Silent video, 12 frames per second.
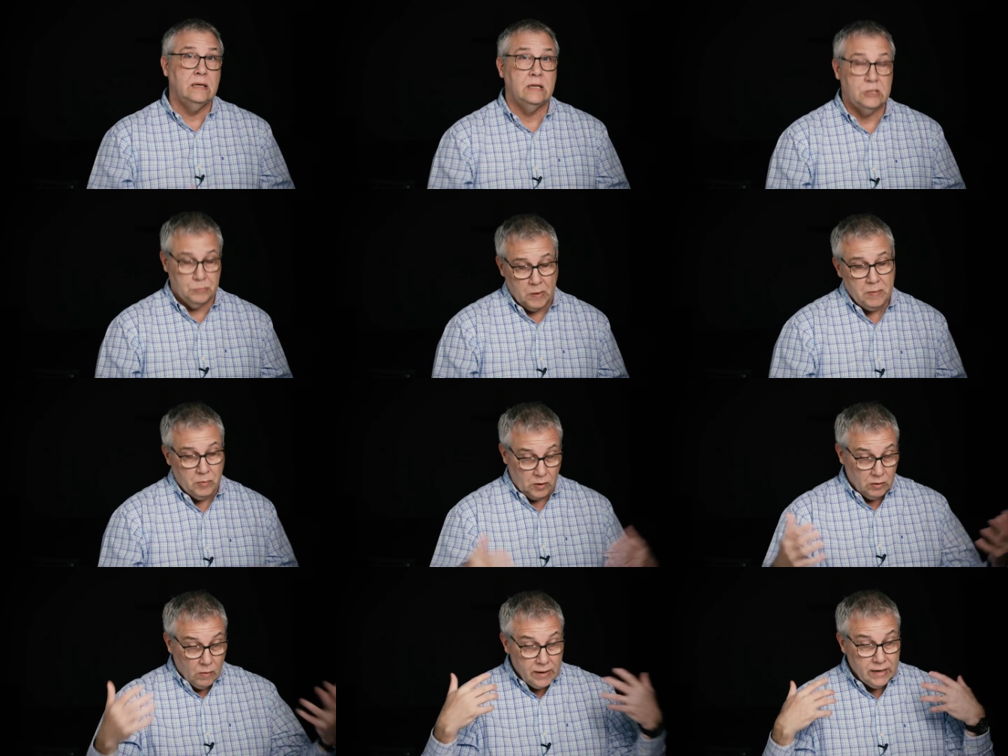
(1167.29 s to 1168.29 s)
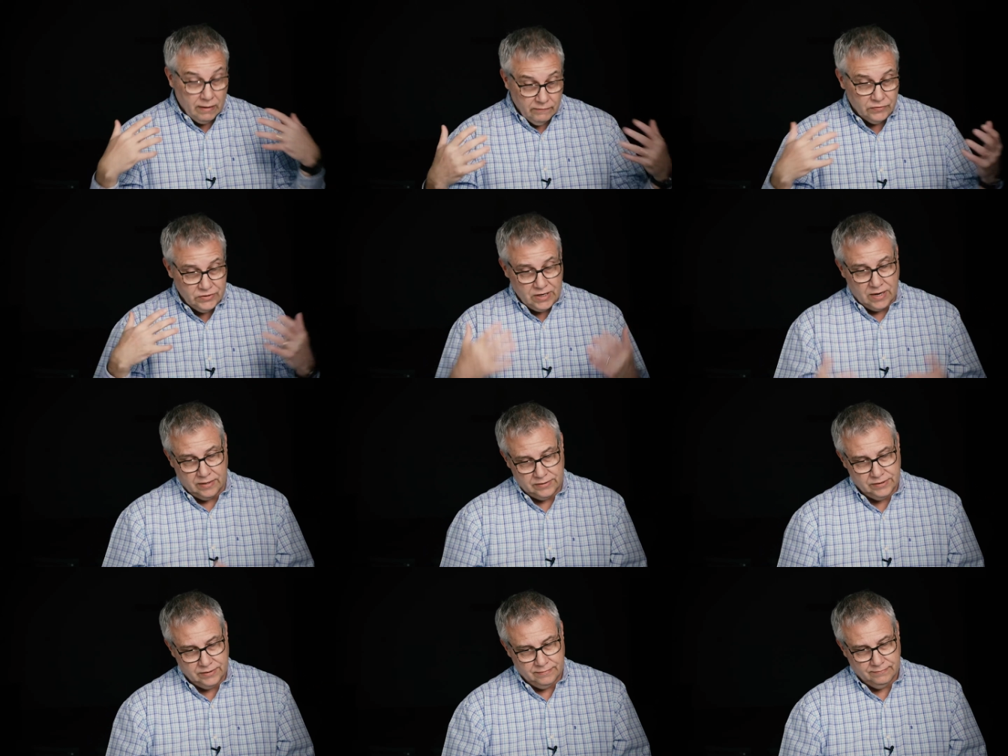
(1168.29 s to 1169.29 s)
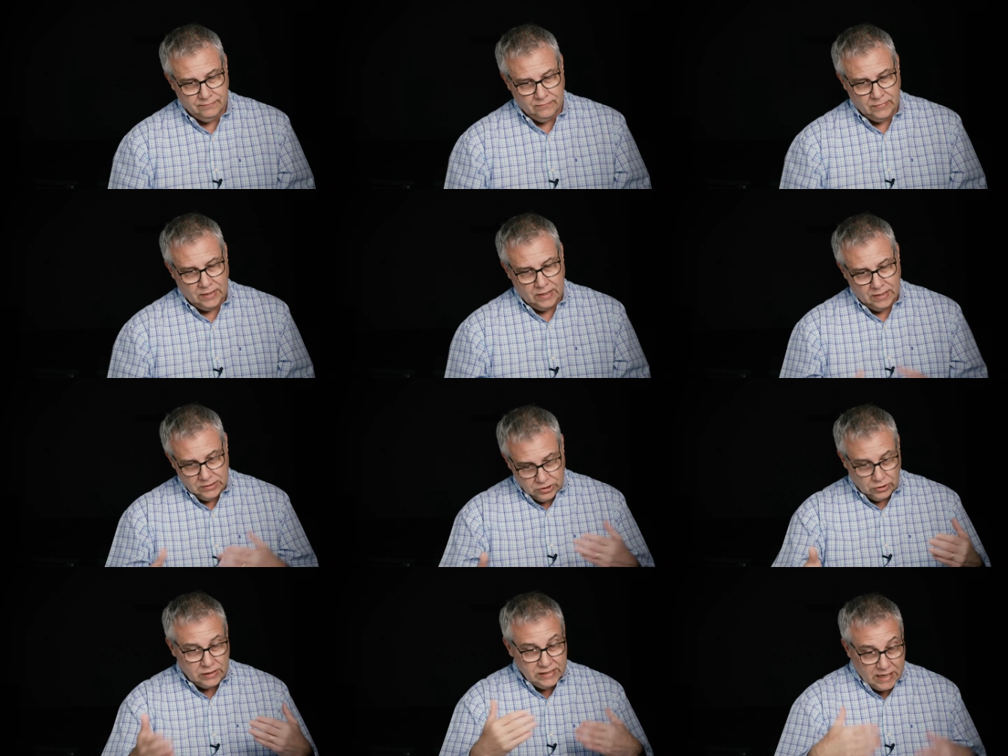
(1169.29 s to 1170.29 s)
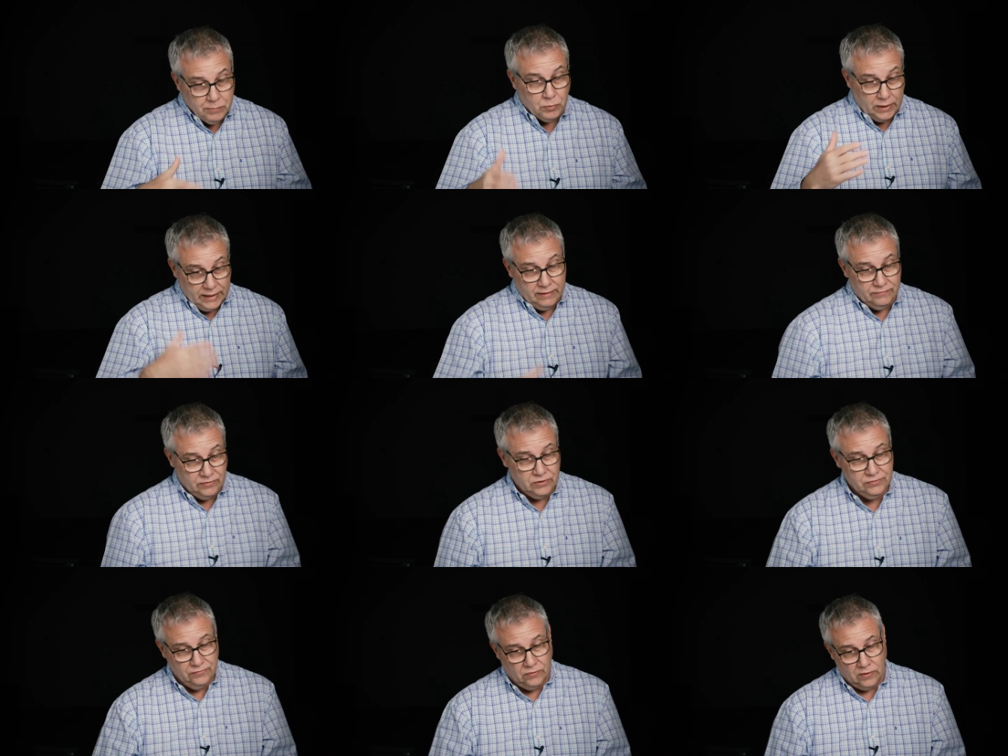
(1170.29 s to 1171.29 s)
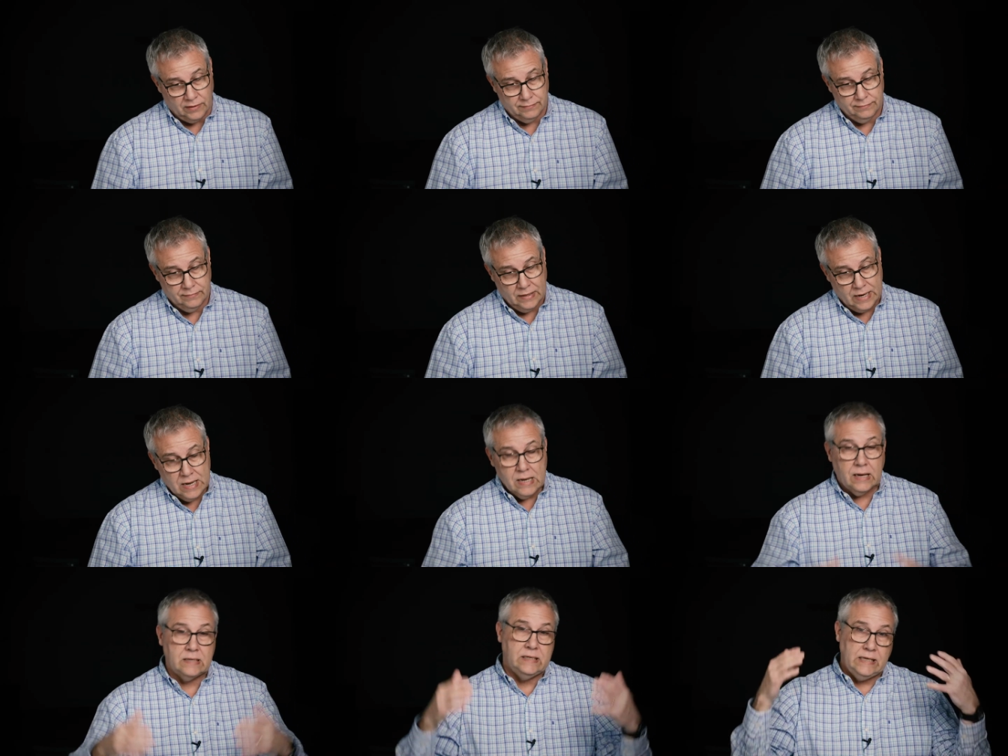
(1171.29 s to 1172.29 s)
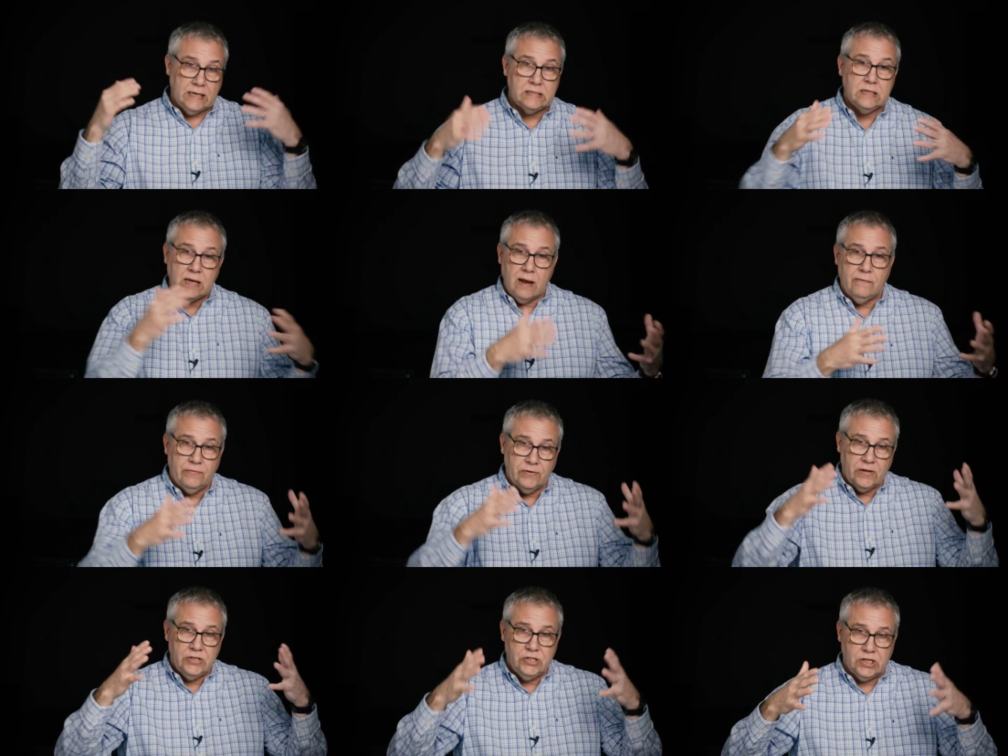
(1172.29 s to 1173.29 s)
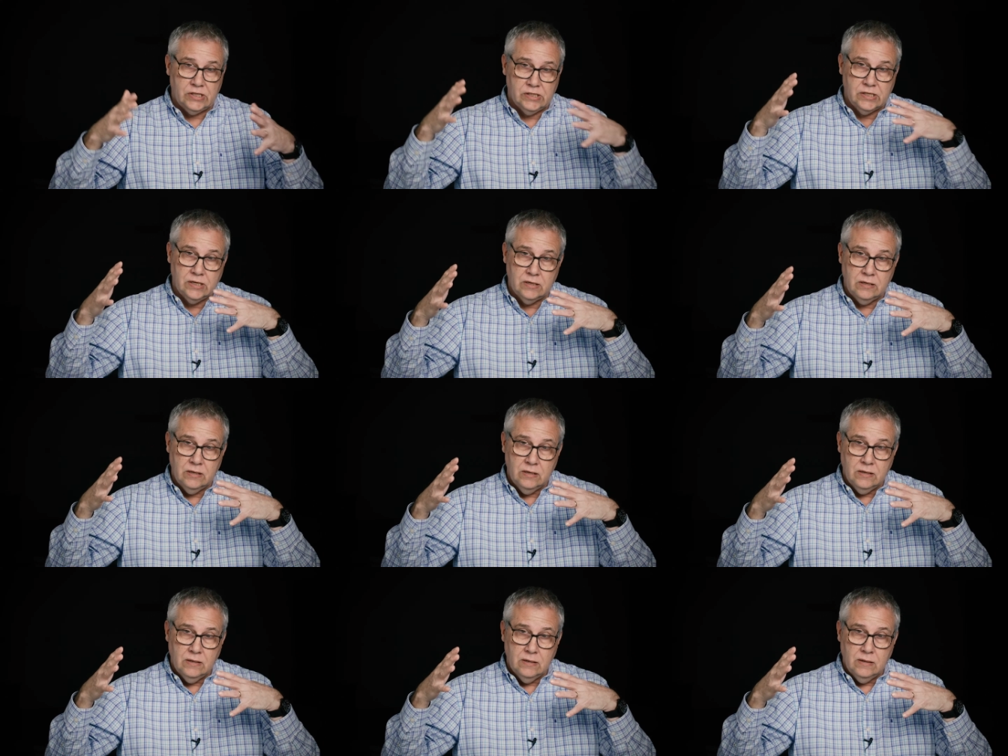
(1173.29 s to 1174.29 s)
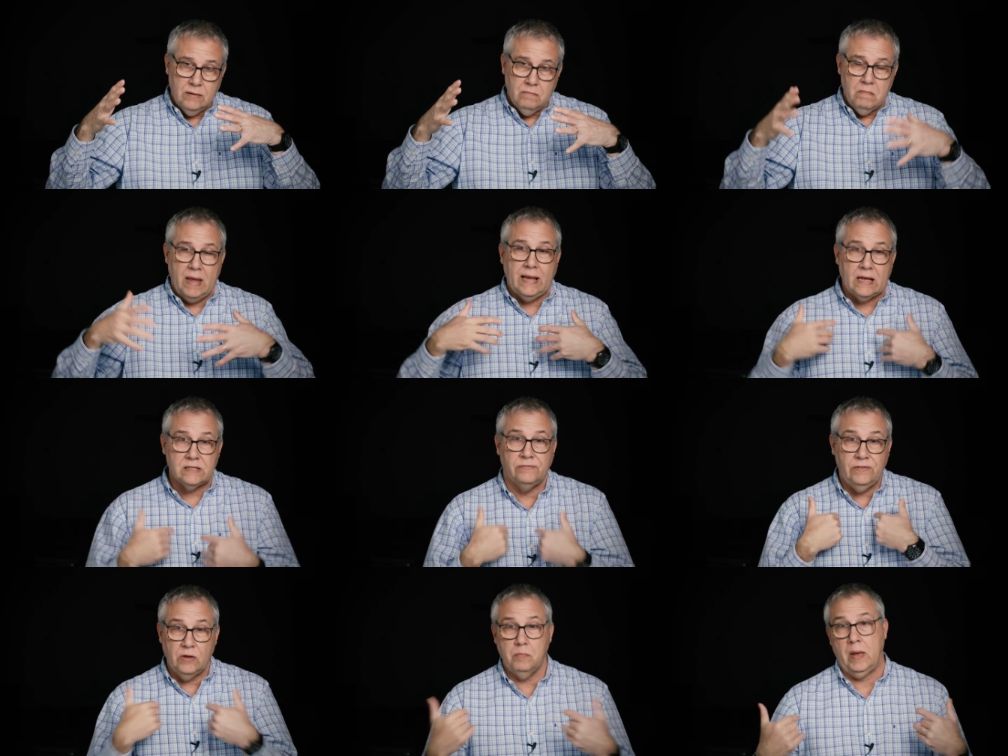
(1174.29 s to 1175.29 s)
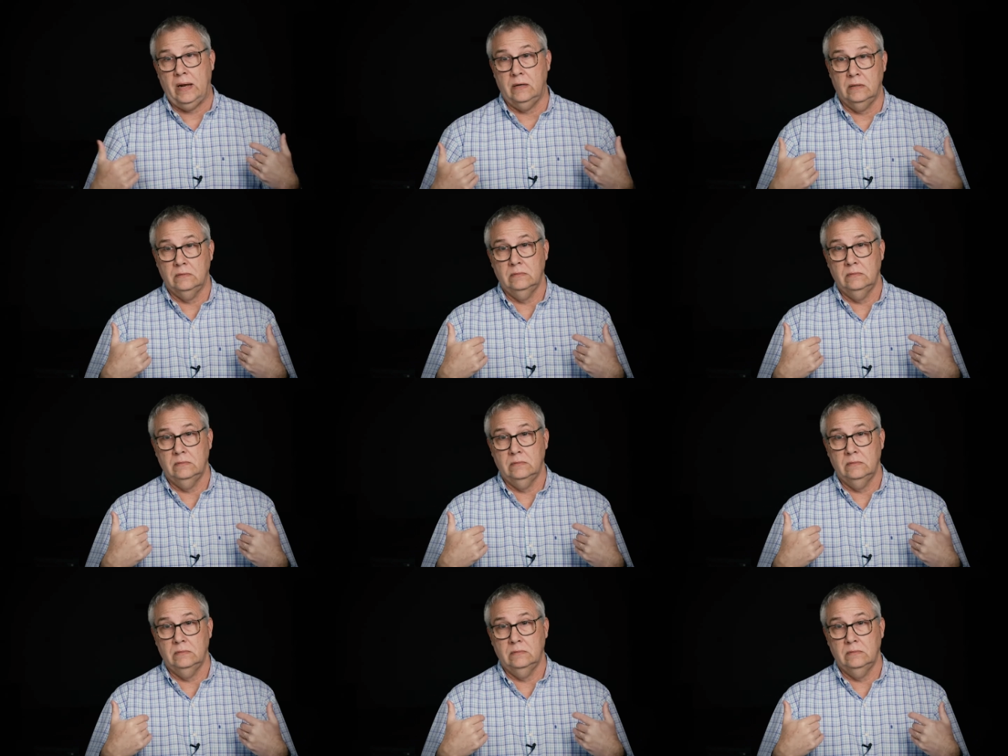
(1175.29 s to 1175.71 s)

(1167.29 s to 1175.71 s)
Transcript: his people and why he comforts us. So let's keep reading in verse 4. Because he doesn't comfort us just to make us feel better,